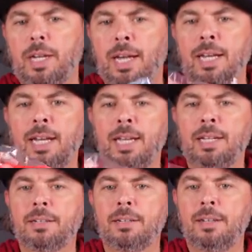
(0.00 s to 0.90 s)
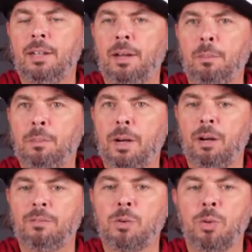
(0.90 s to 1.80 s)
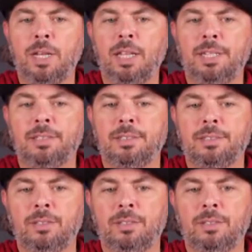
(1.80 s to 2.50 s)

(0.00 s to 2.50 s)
and then a pair of the red laces.